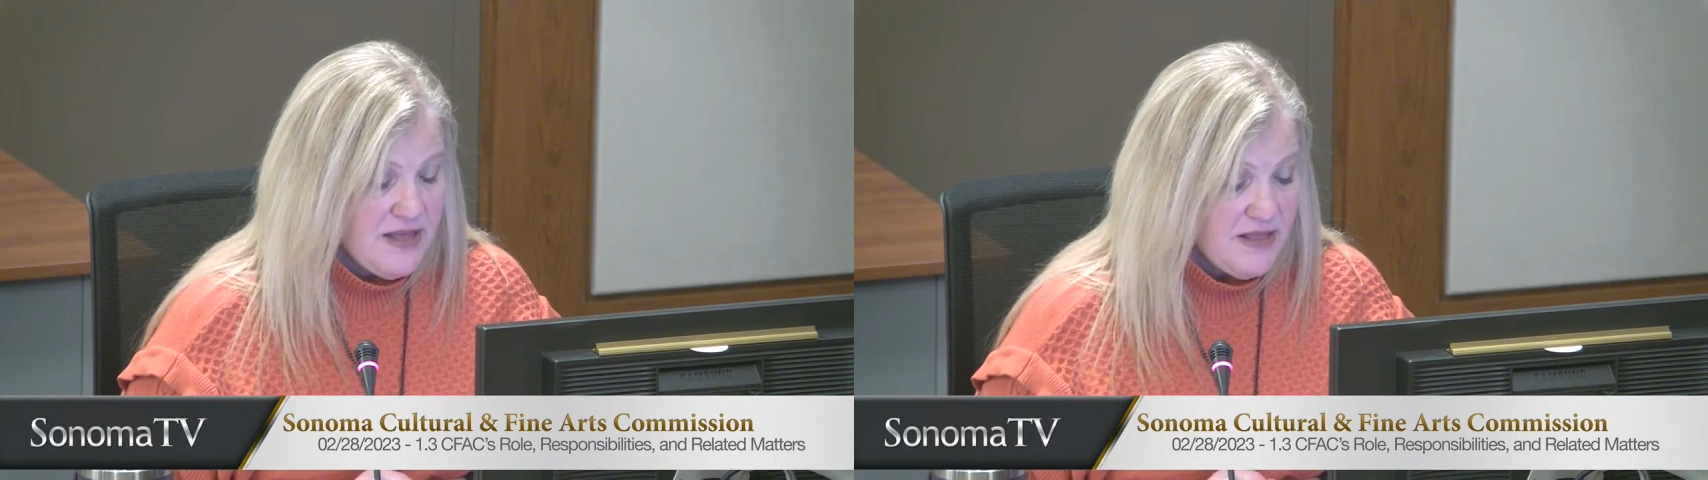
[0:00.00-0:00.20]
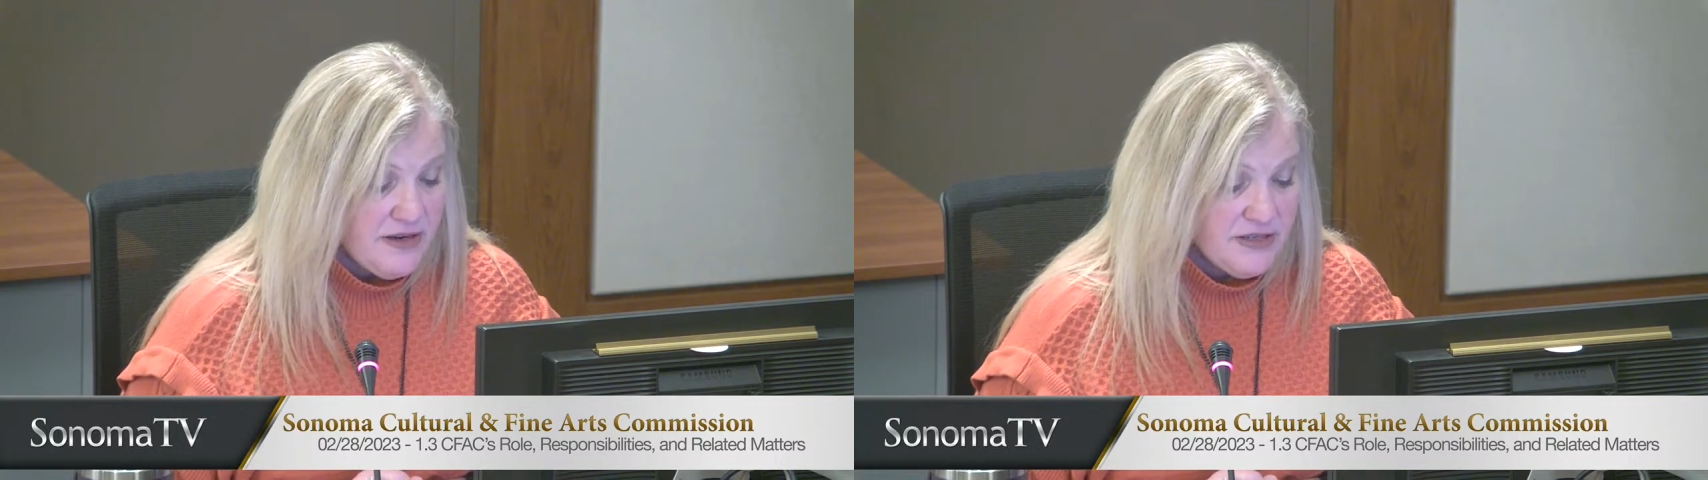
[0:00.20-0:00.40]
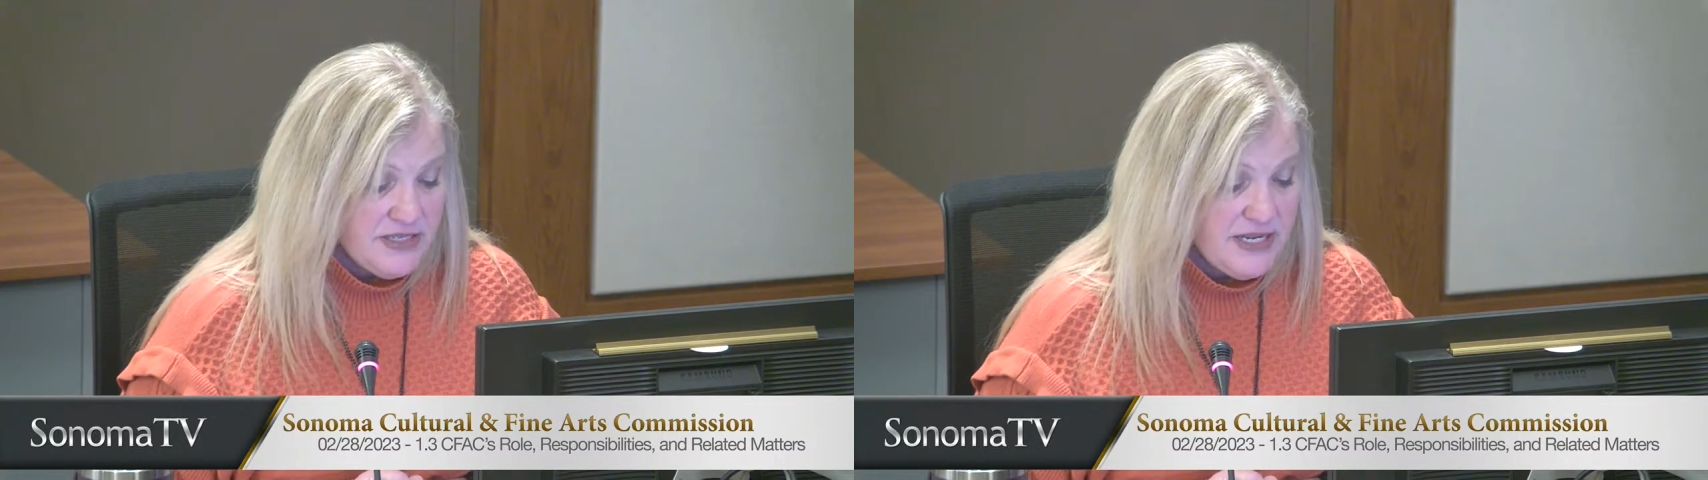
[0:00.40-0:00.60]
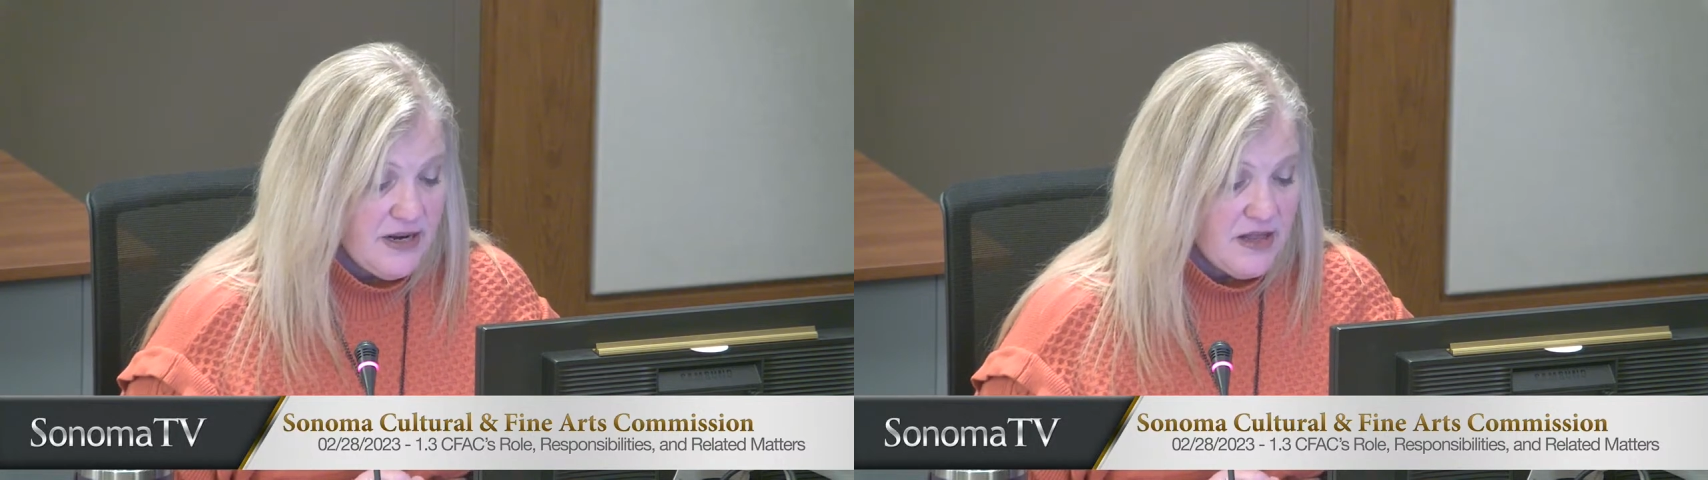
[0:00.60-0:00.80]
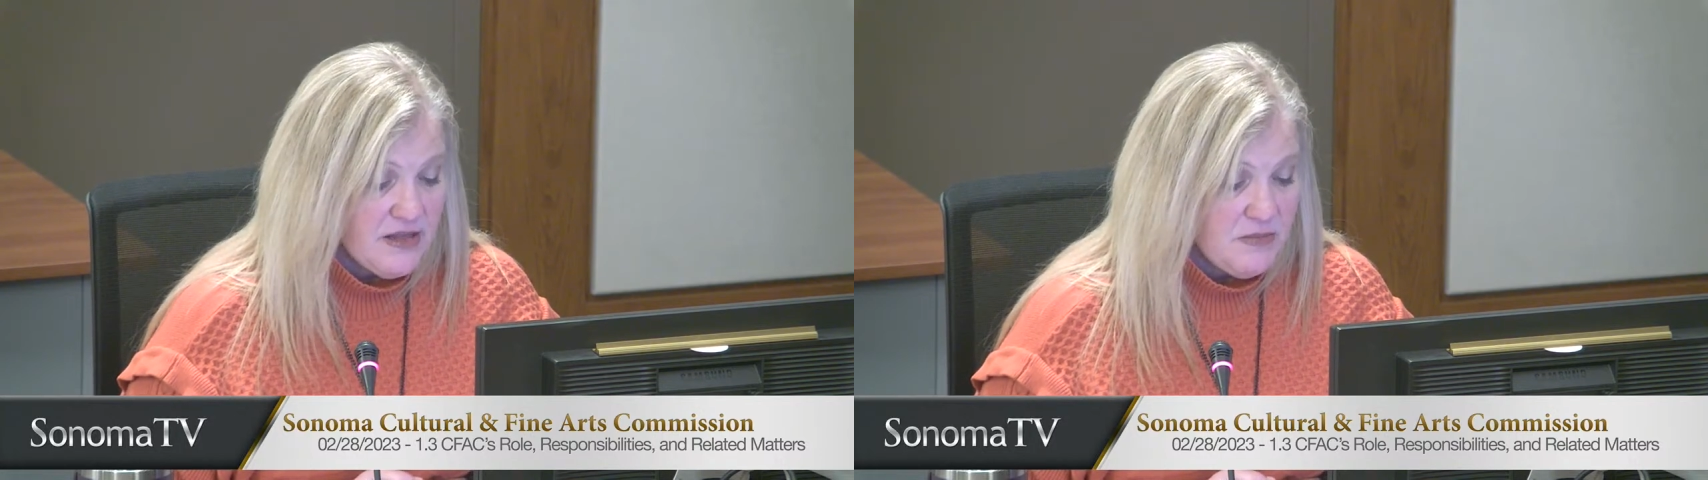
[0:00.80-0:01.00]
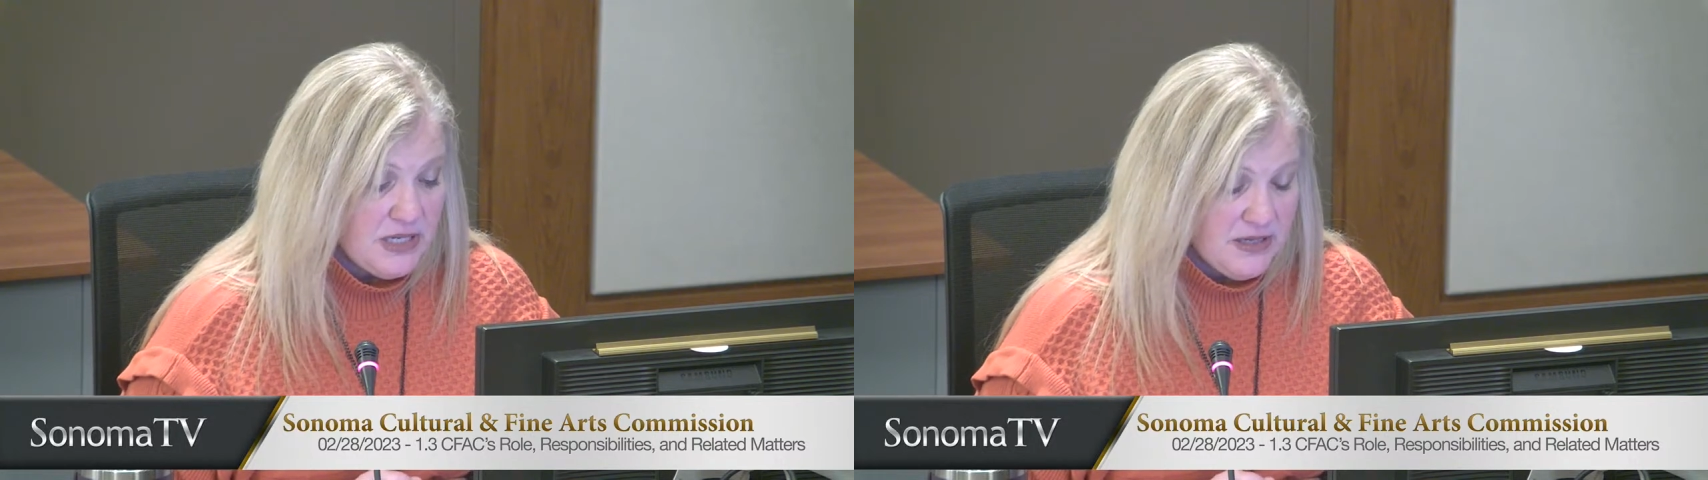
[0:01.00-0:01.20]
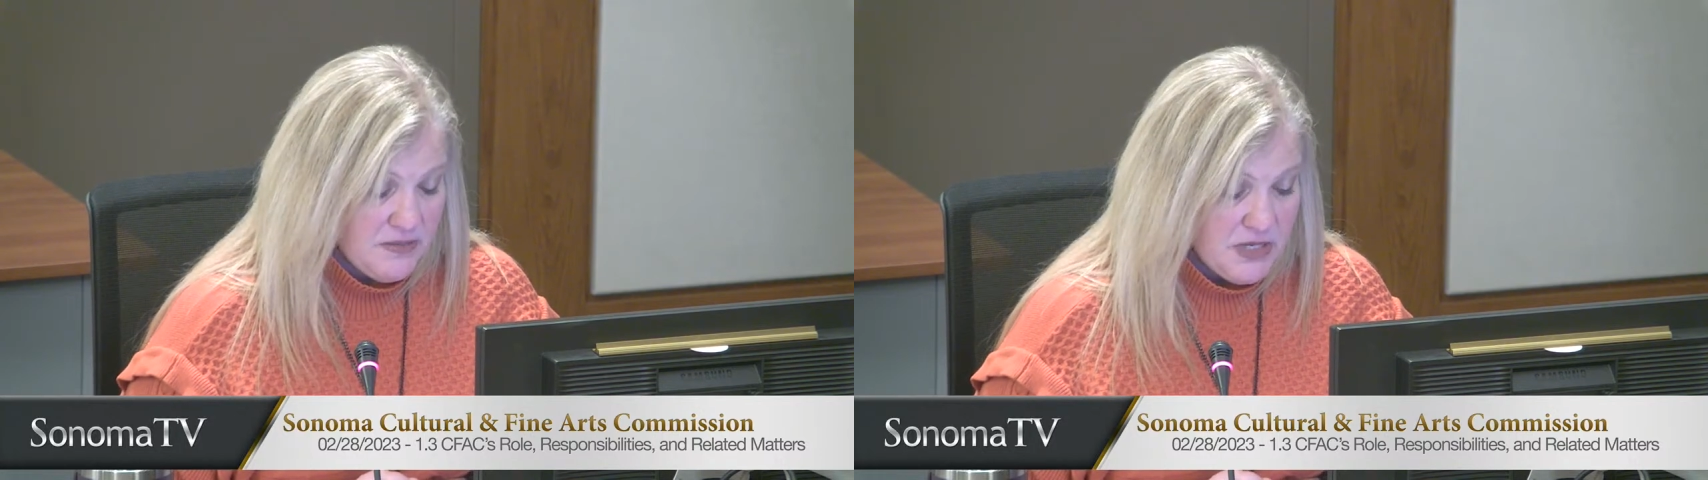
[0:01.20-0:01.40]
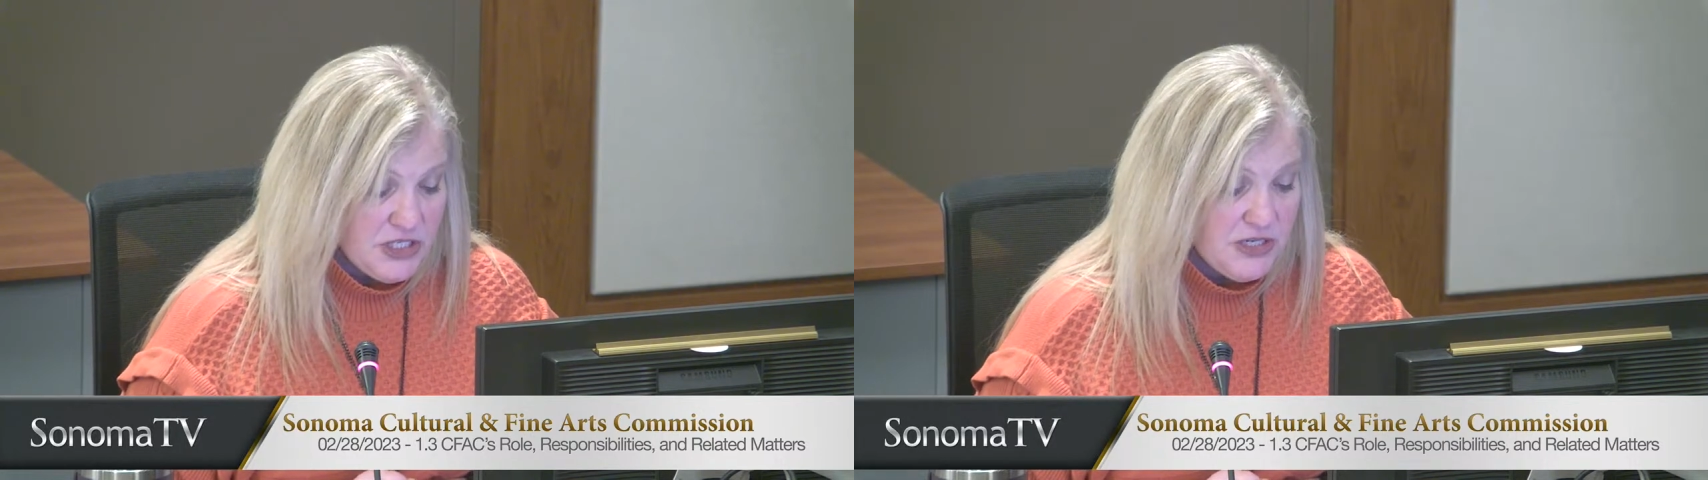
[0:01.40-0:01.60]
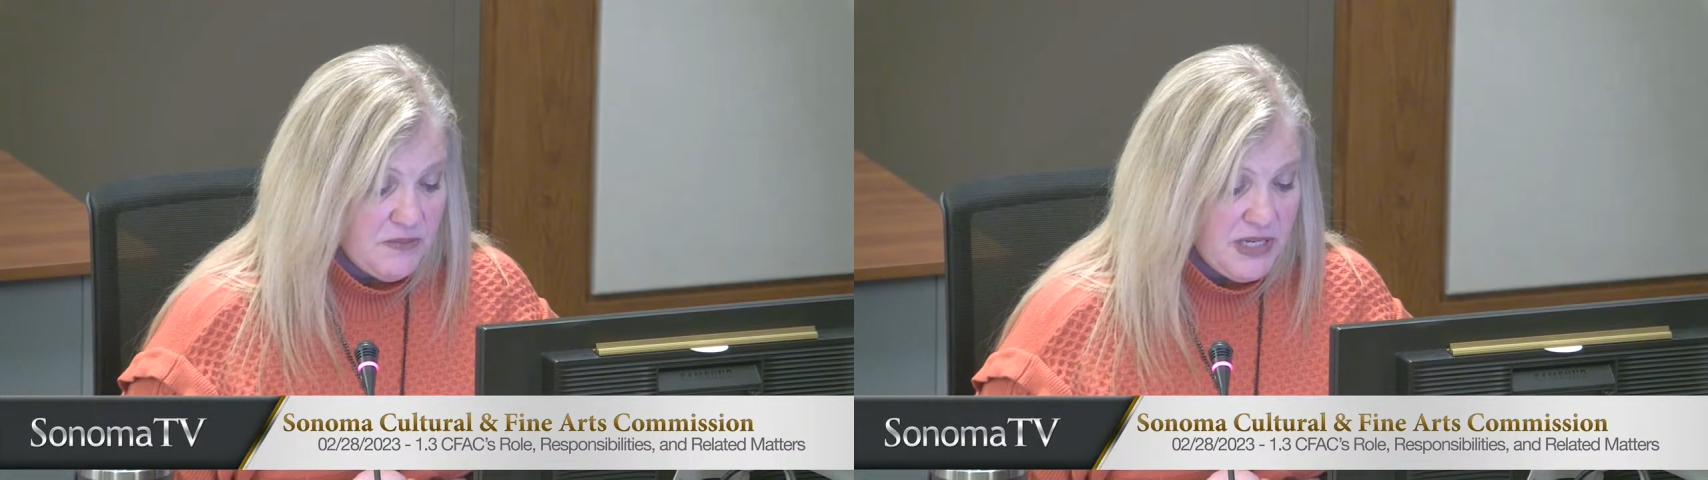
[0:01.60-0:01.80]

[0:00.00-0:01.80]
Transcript: their seat on the commission